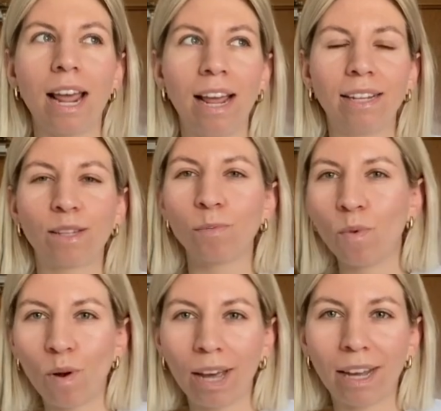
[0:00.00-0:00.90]
it's
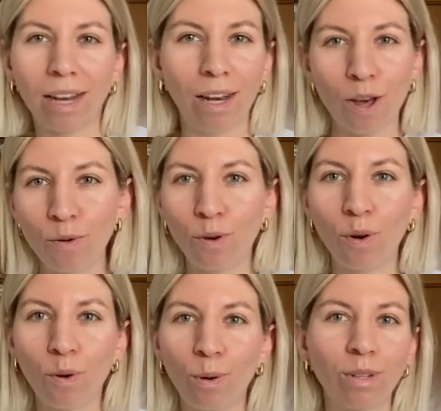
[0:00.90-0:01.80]
more like a
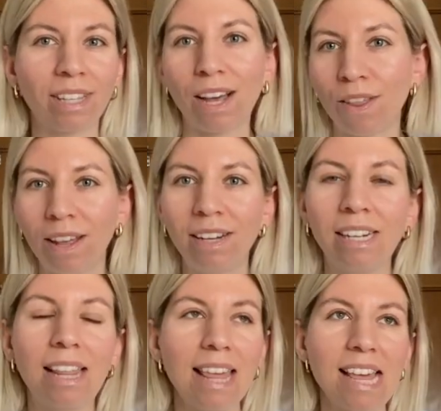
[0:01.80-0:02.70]
local South
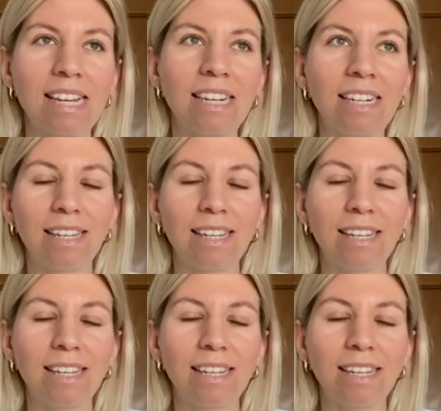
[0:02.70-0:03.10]
London theatre,